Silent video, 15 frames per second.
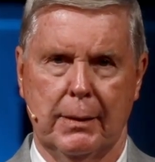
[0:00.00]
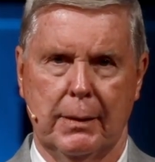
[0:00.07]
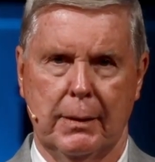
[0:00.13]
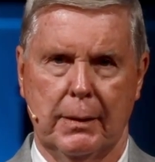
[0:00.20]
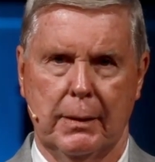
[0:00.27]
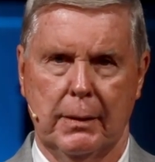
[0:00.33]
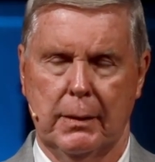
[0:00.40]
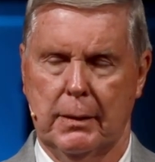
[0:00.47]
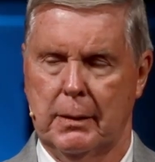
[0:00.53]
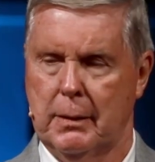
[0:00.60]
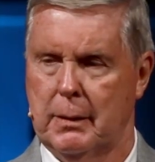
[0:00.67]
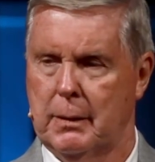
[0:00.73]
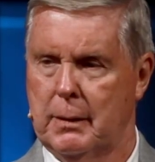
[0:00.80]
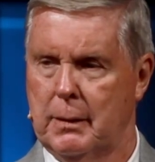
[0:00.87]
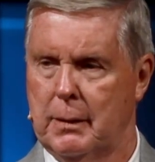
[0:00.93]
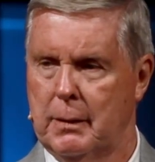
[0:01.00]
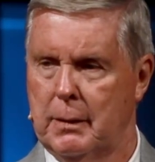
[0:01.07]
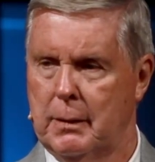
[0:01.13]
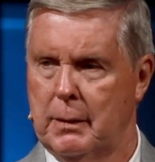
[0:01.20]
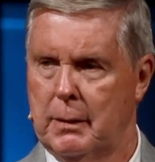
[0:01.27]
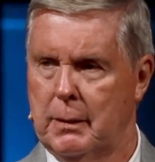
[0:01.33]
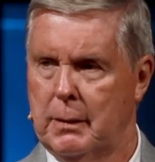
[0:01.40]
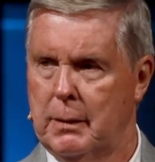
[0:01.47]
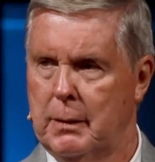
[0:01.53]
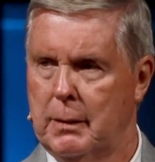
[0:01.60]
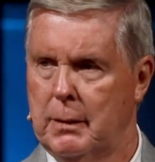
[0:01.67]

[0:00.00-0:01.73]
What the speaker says: [no speech]